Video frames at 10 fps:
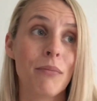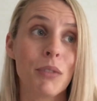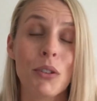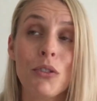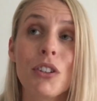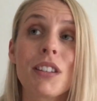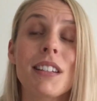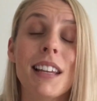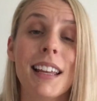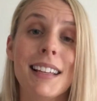You just
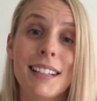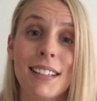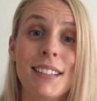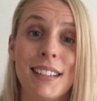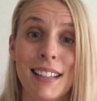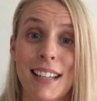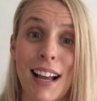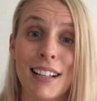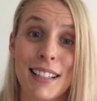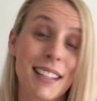need to
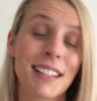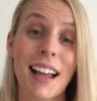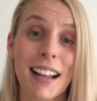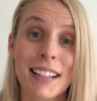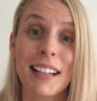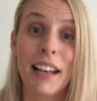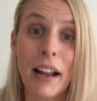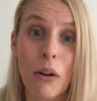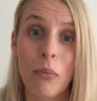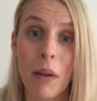understand a
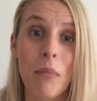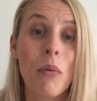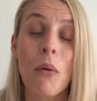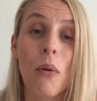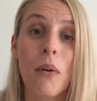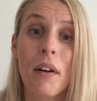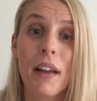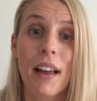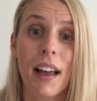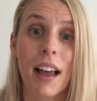little bit more
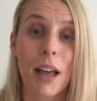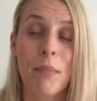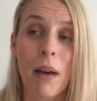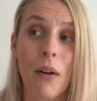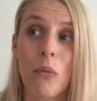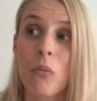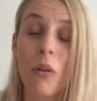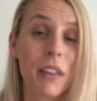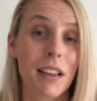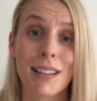about what
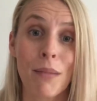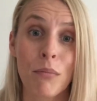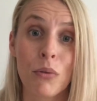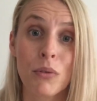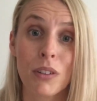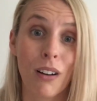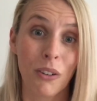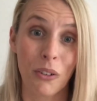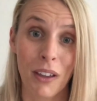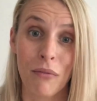the exam boards are
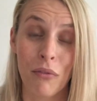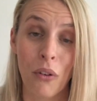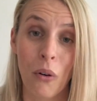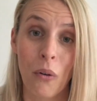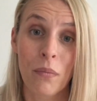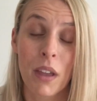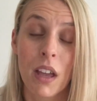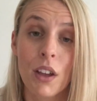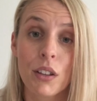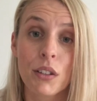looking for.
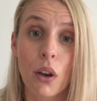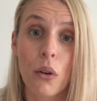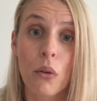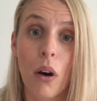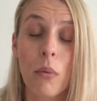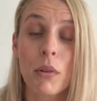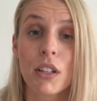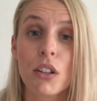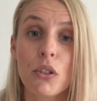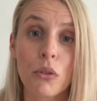So I wanted
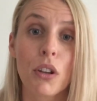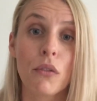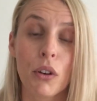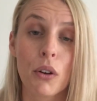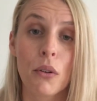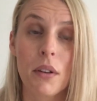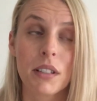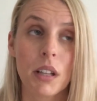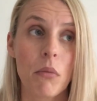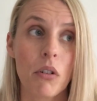to talk you through
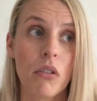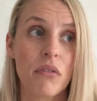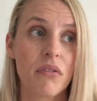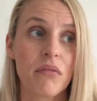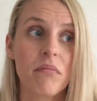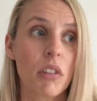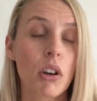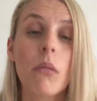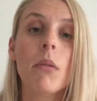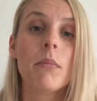some of the
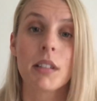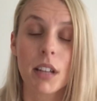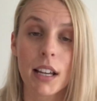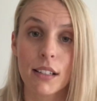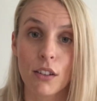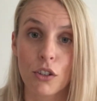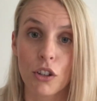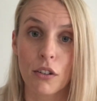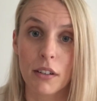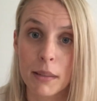common mistakes that
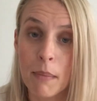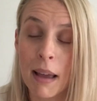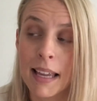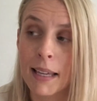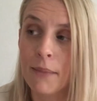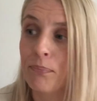students make,